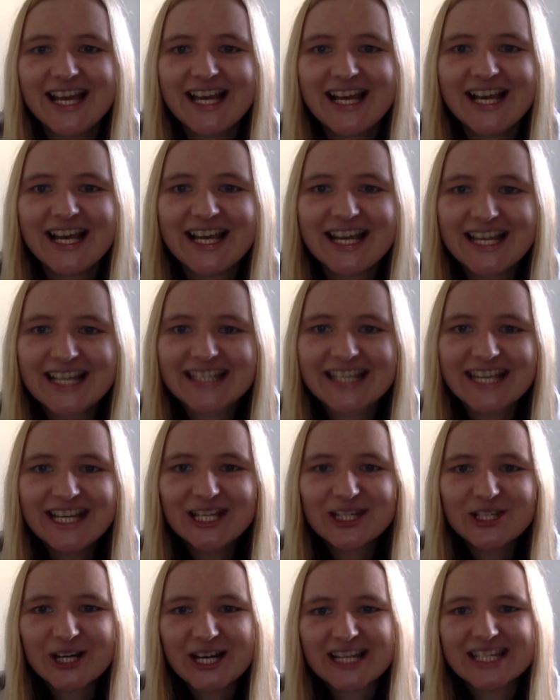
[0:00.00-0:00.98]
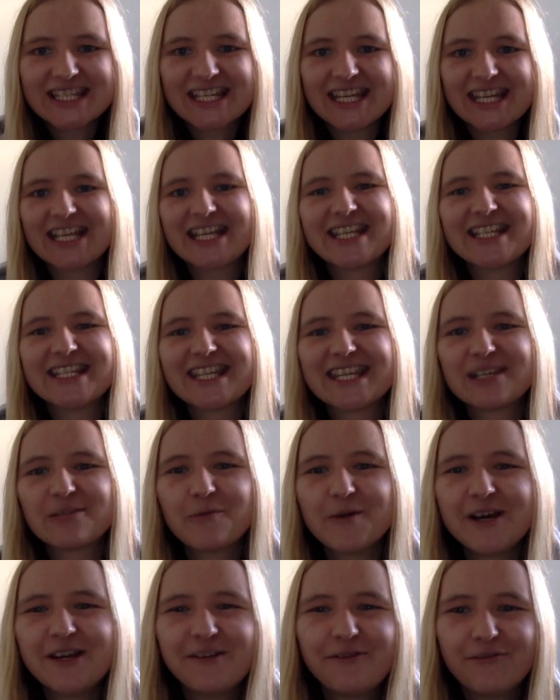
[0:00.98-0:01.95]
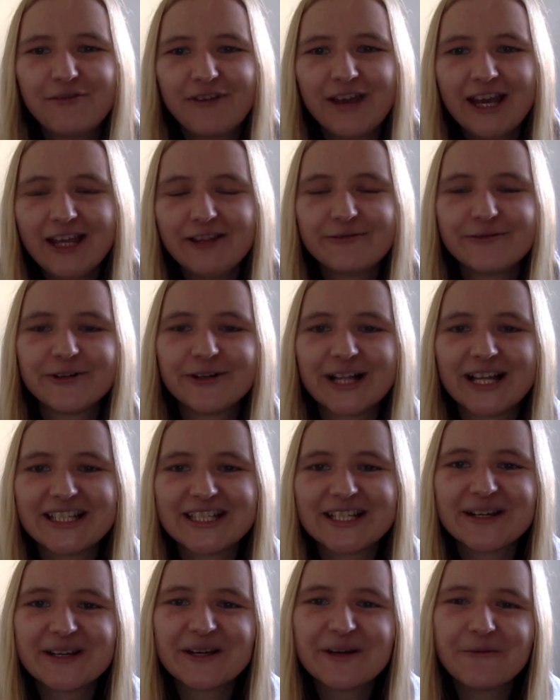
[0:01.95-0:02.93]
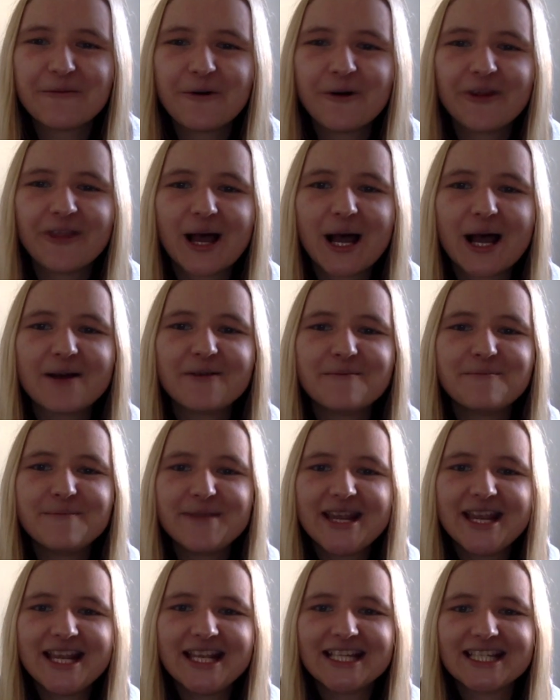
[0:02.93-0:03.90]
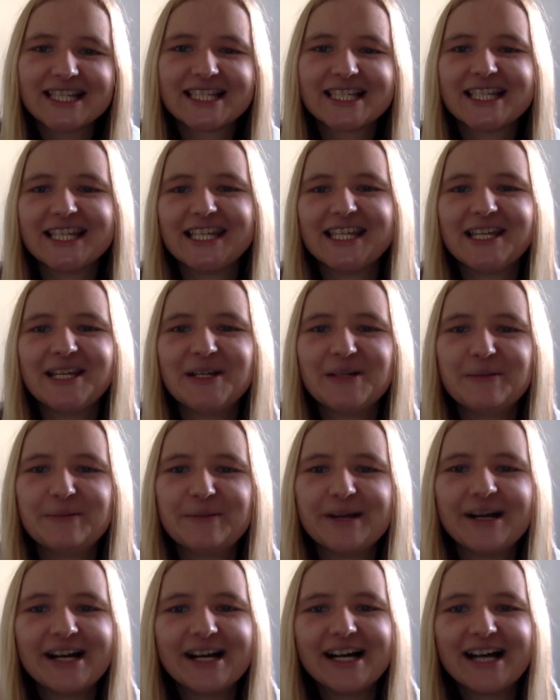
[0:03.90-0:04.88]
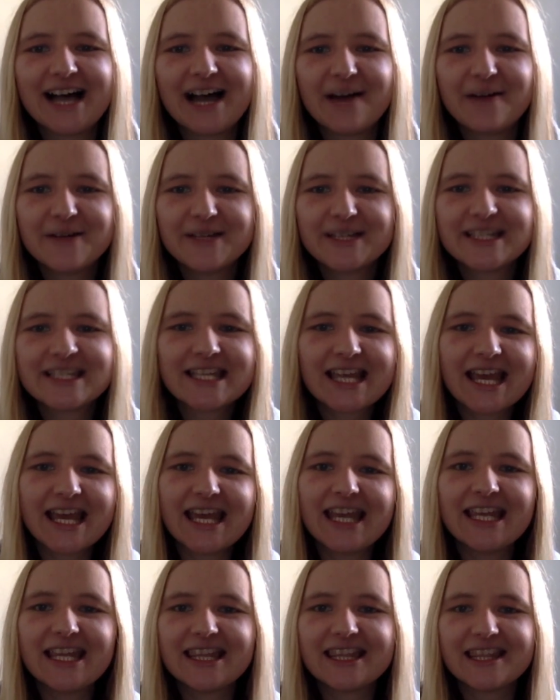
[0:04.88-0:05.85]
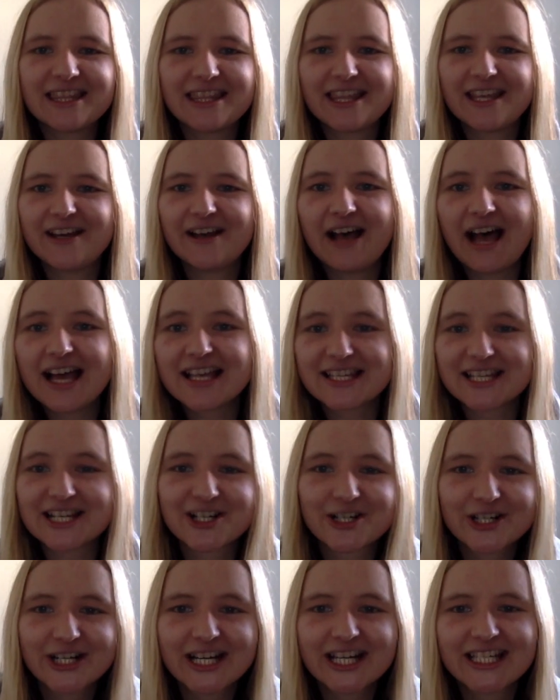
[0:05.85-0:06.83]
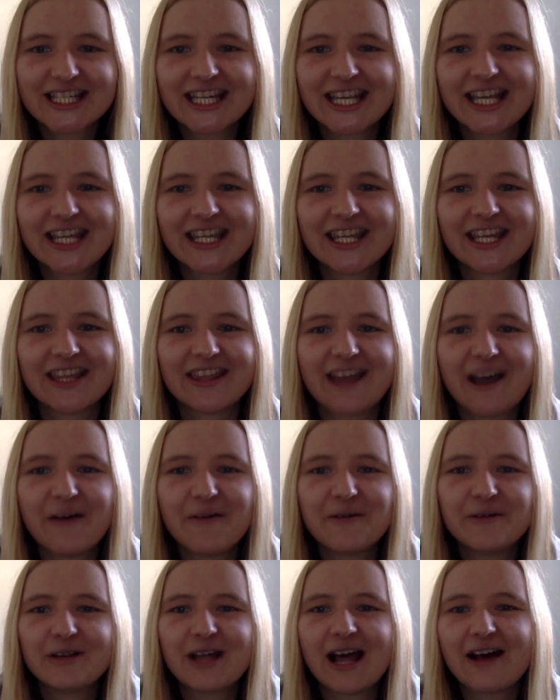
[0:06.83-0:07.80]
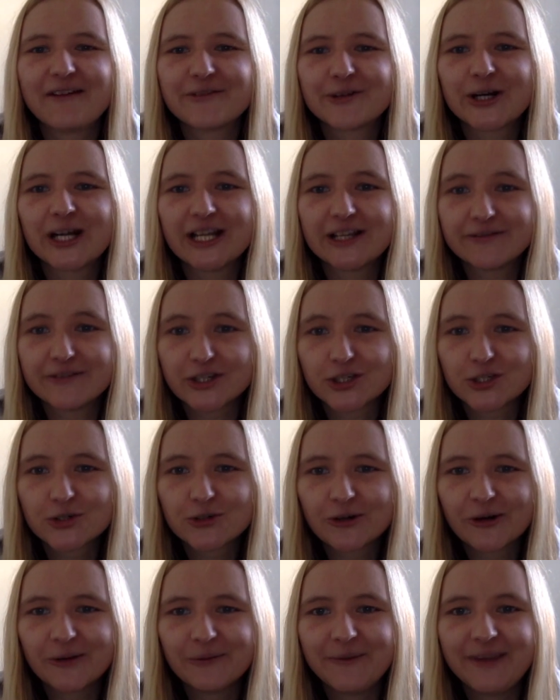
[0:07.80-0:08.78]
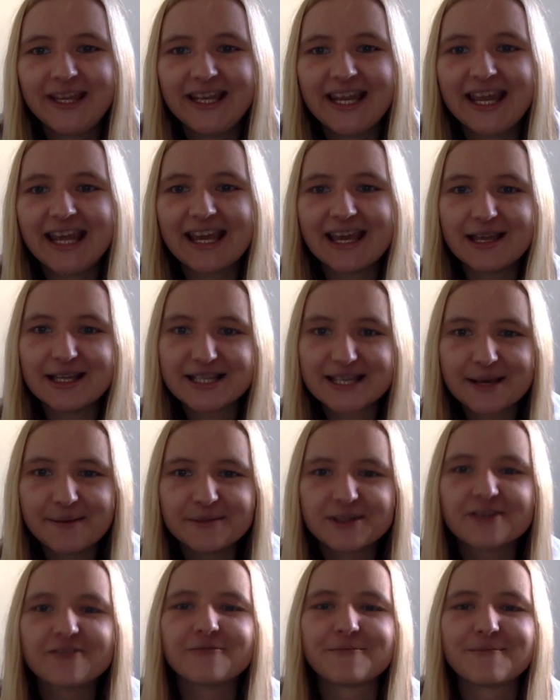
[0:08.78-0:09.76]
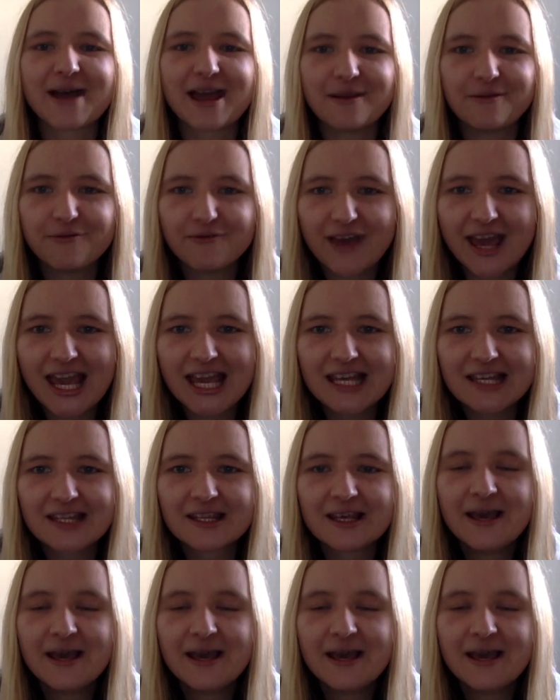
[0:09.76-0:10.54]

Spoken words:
And it's interesting because this word faithful, I don't know what that means to you, but I would say that as a Christian that would have kind of a strong meaning in terms of my faith.